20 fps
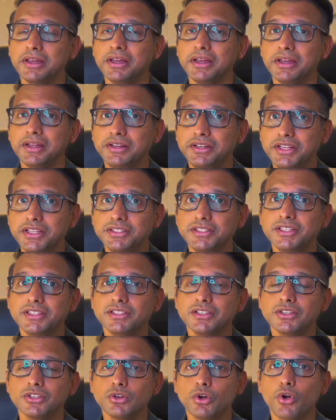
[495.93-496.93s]

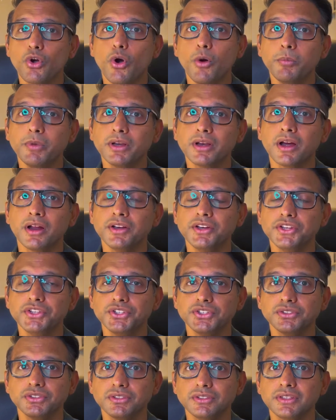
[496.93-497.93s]
diseases or common
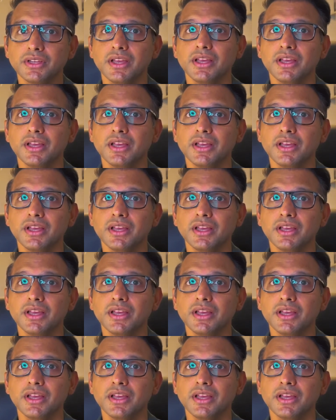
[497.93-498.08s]
conditions